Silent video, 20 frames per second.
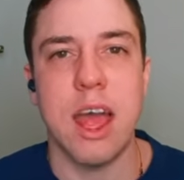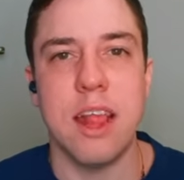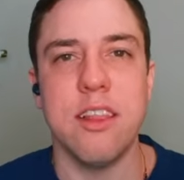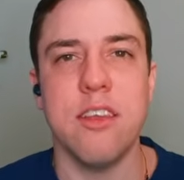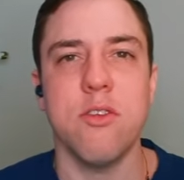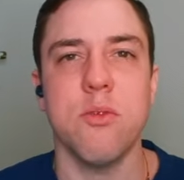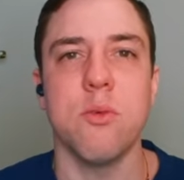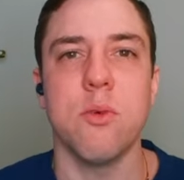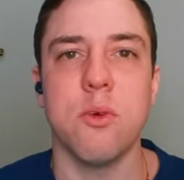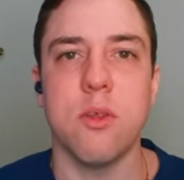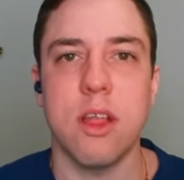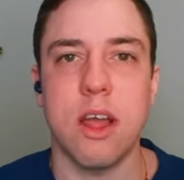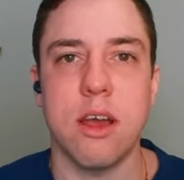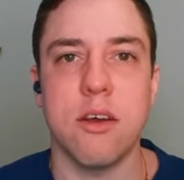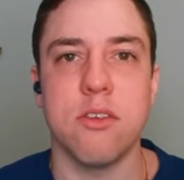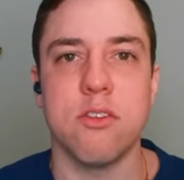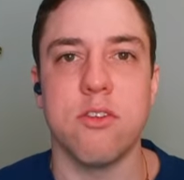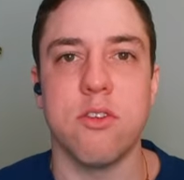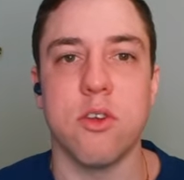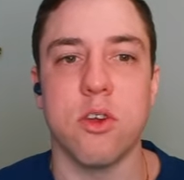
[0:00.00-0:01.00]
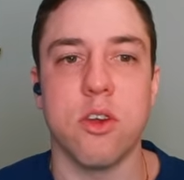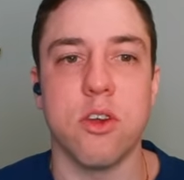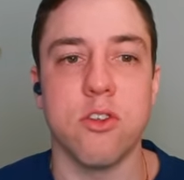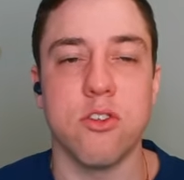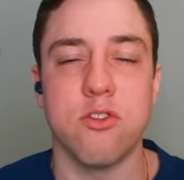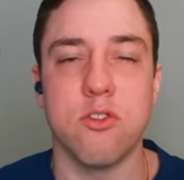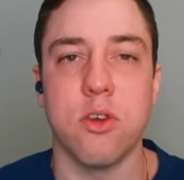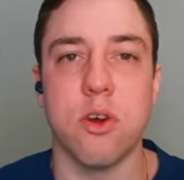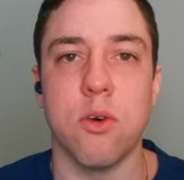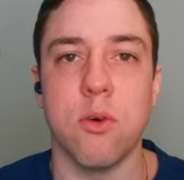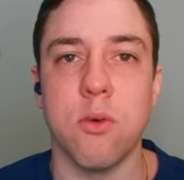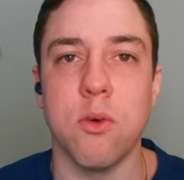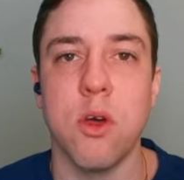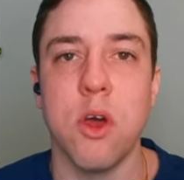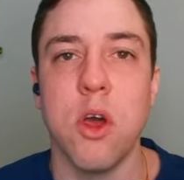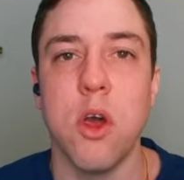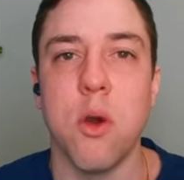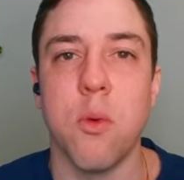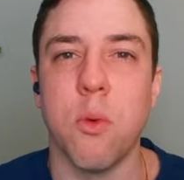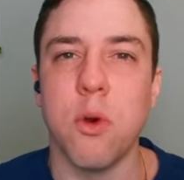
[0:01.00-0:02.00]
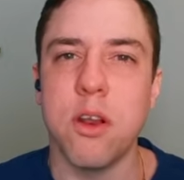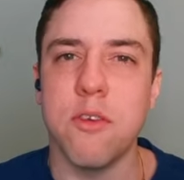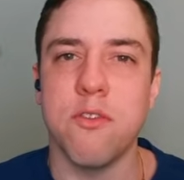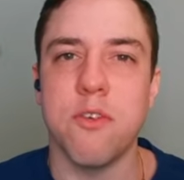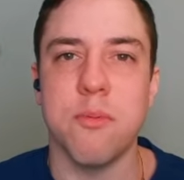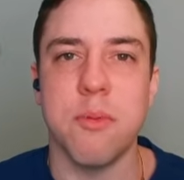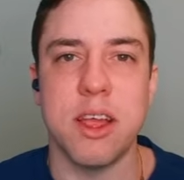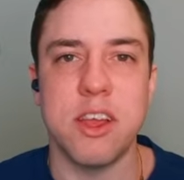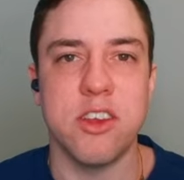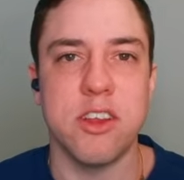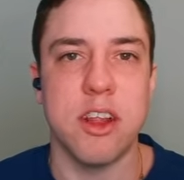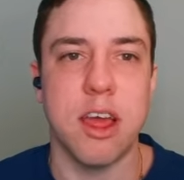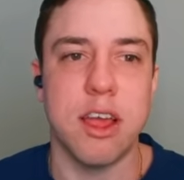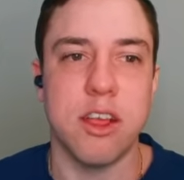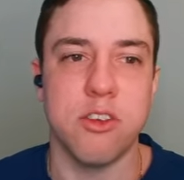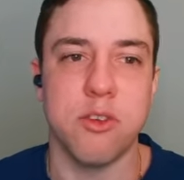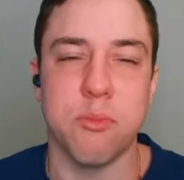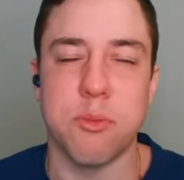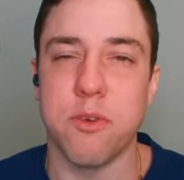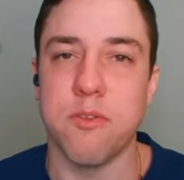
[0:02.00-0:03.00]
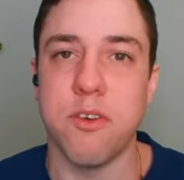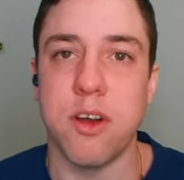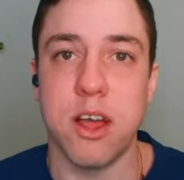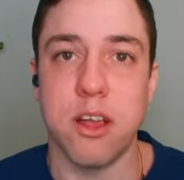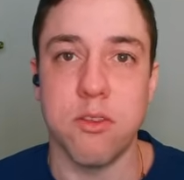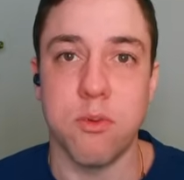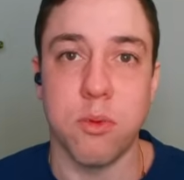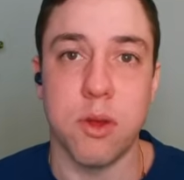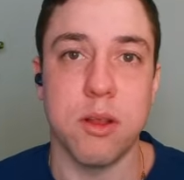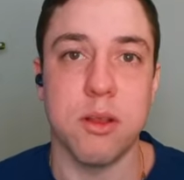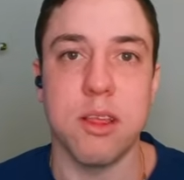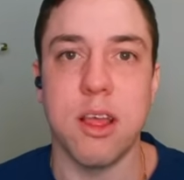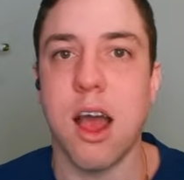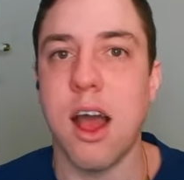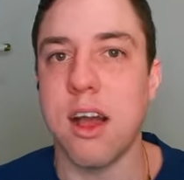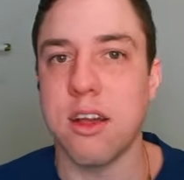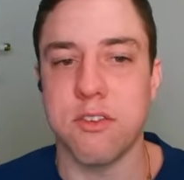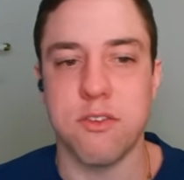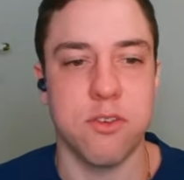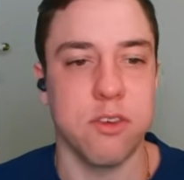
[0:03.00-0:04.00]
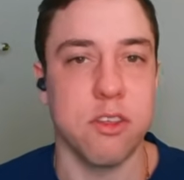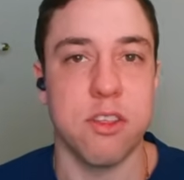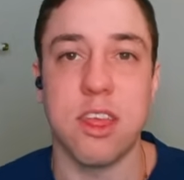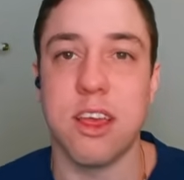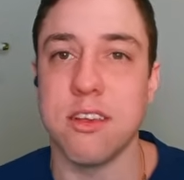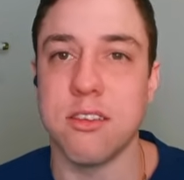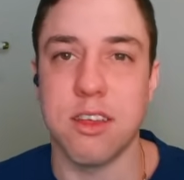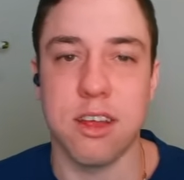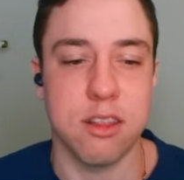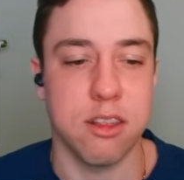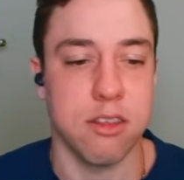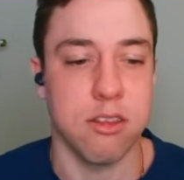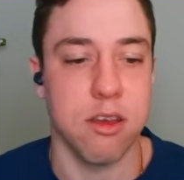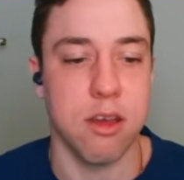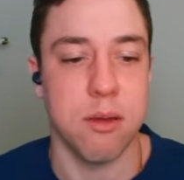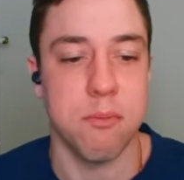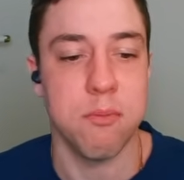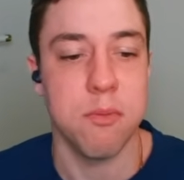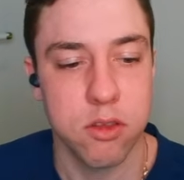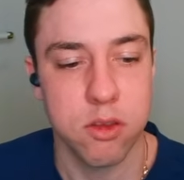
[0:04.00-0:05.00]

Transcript: And this will allow us to control what information the agent provides when it asks for things like the time.